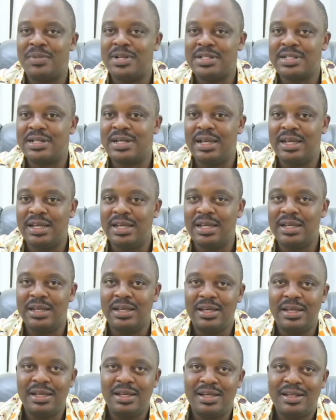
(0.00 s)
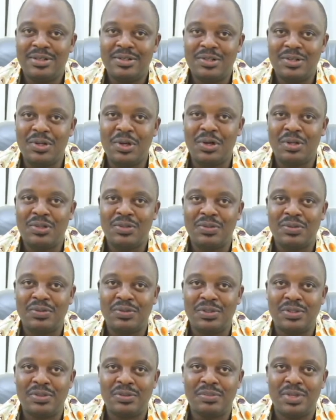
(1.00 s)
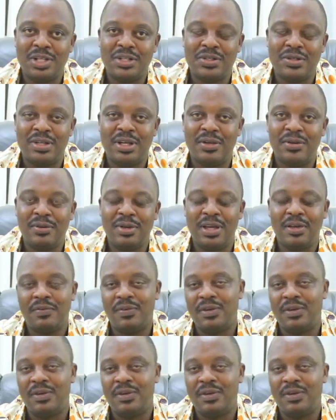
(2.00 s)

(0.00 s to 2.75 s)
person I need to talk to make sure that Unite